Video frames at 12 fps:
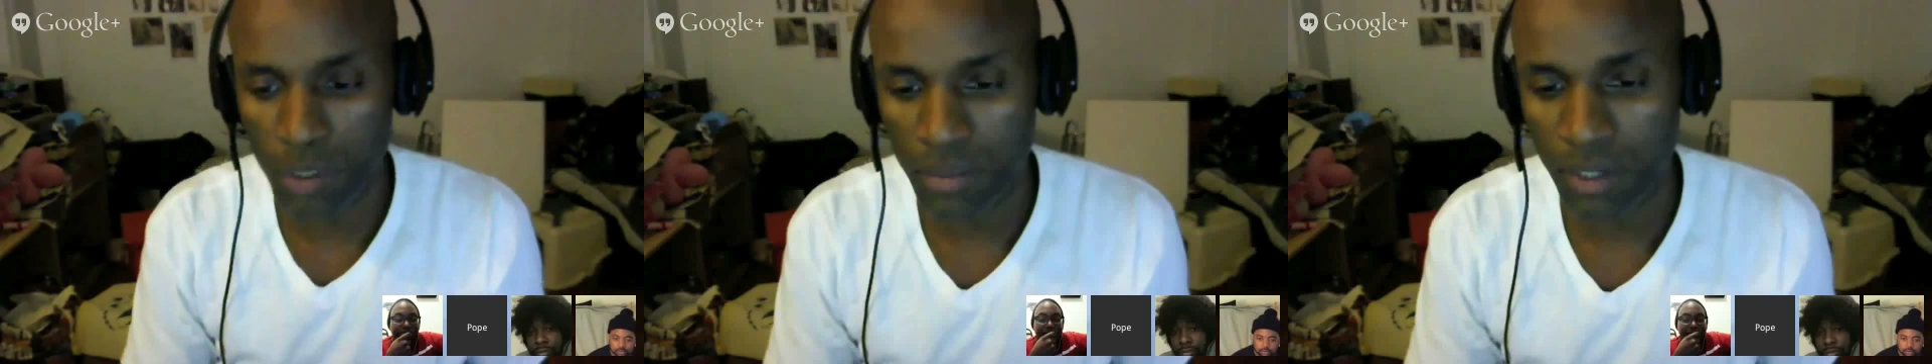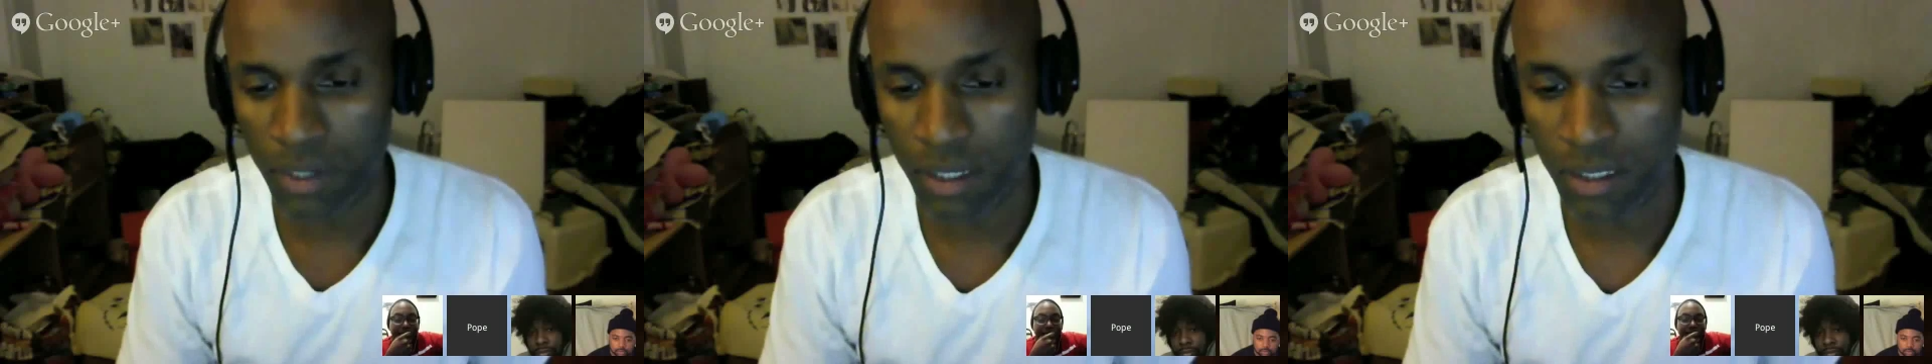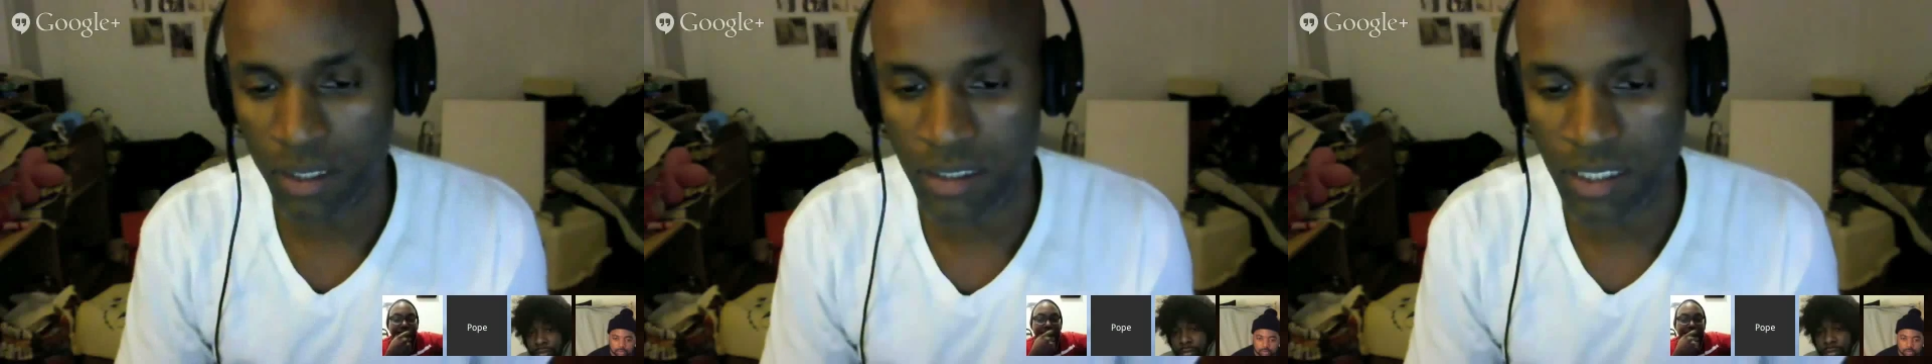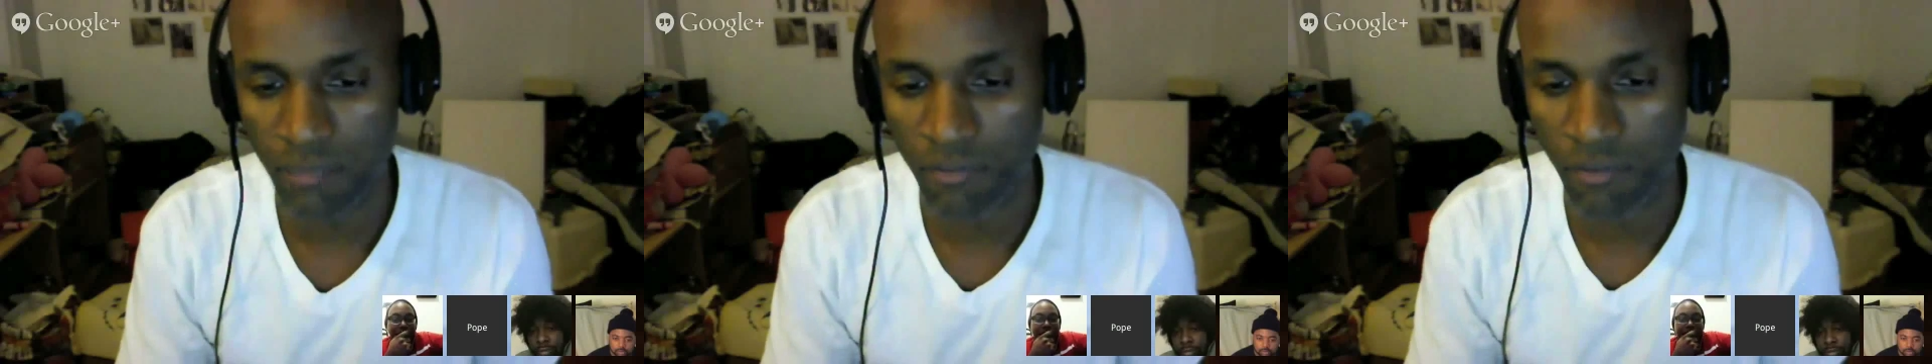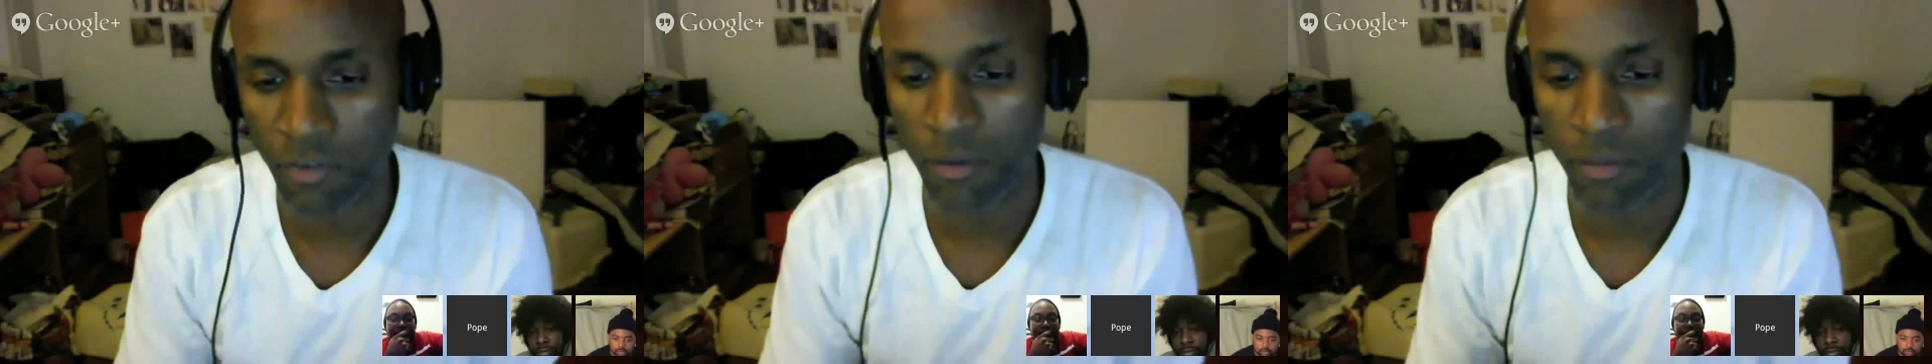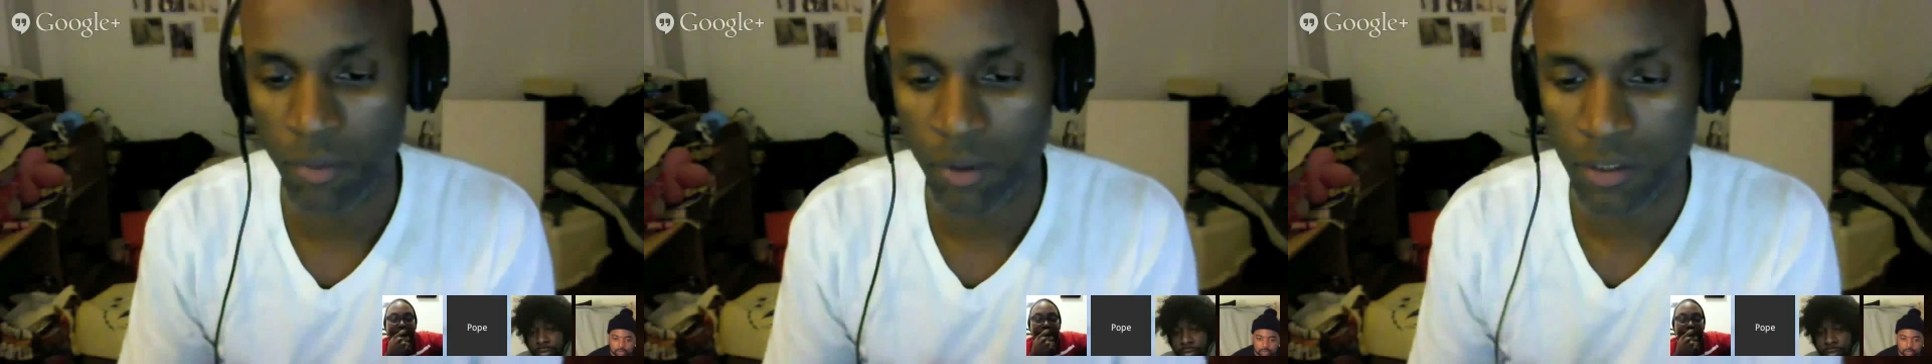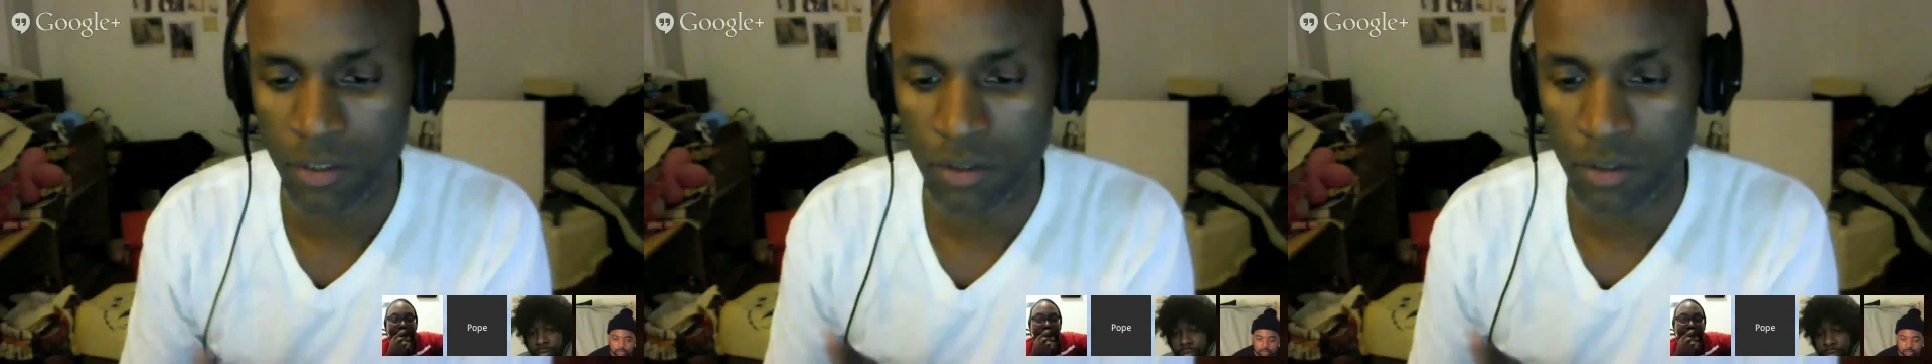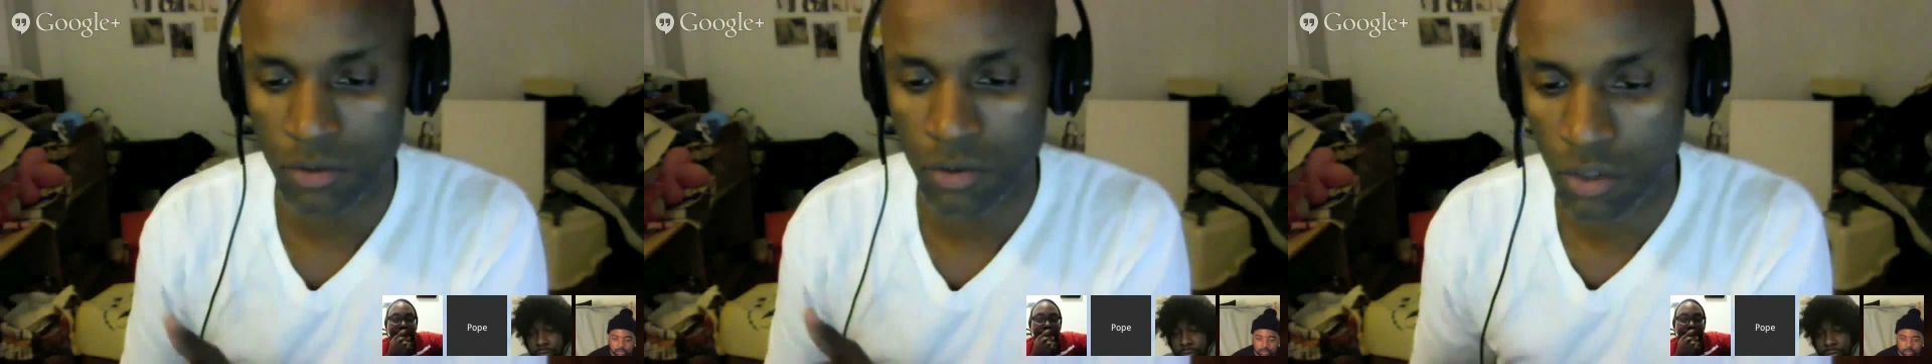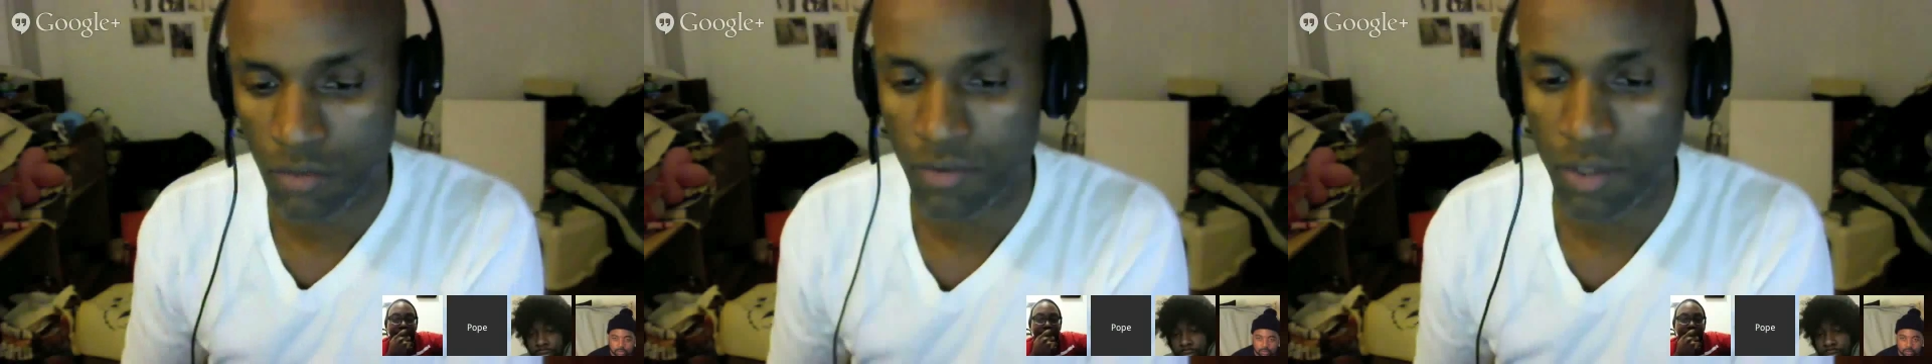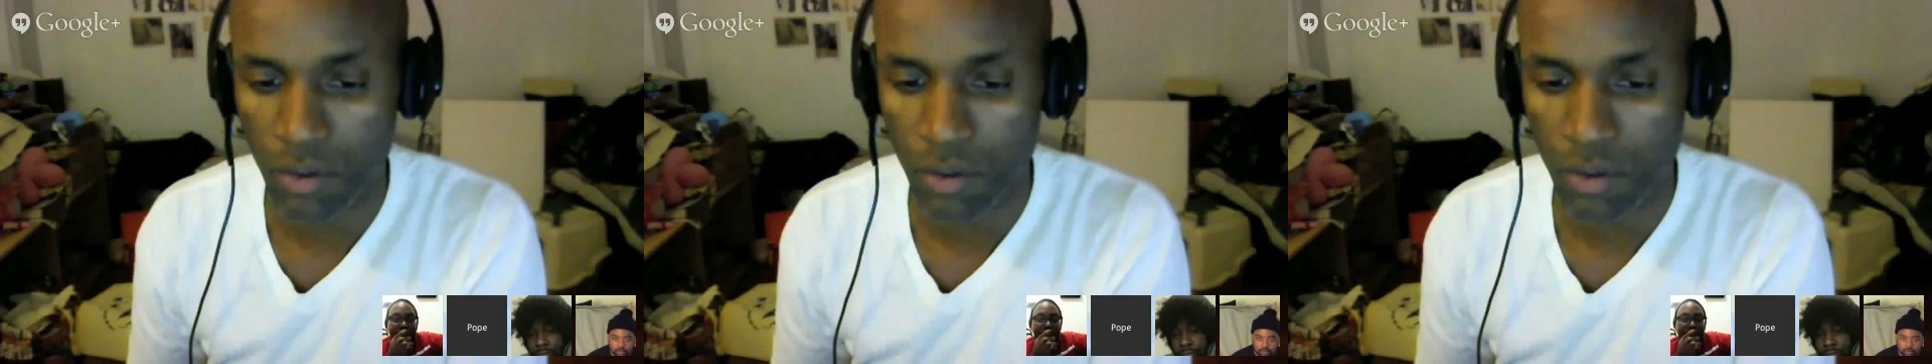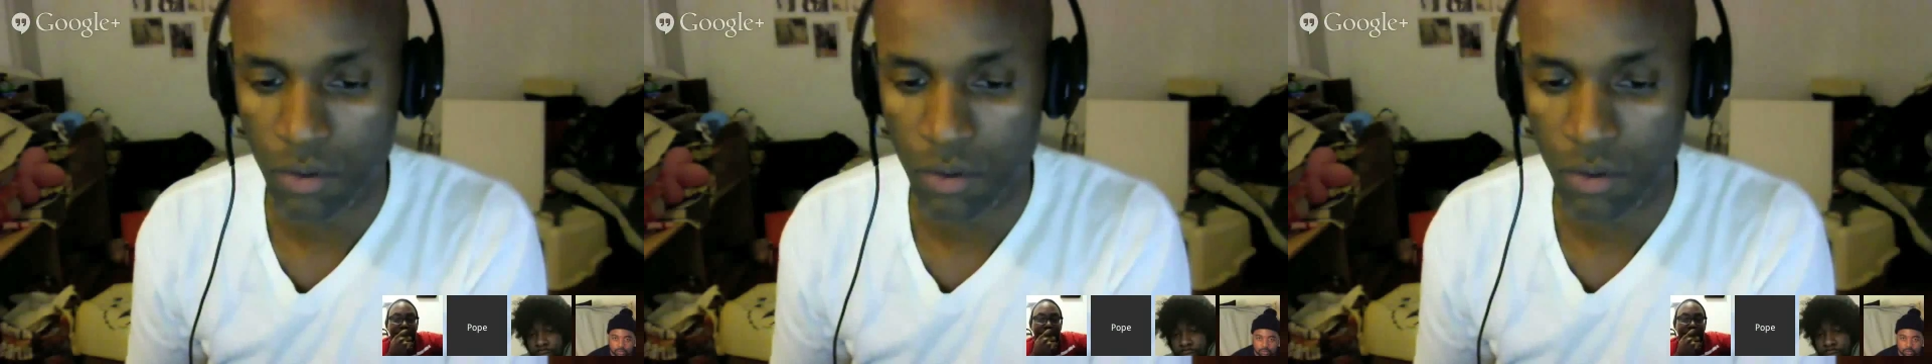You're paying a tip for the person who's serving you.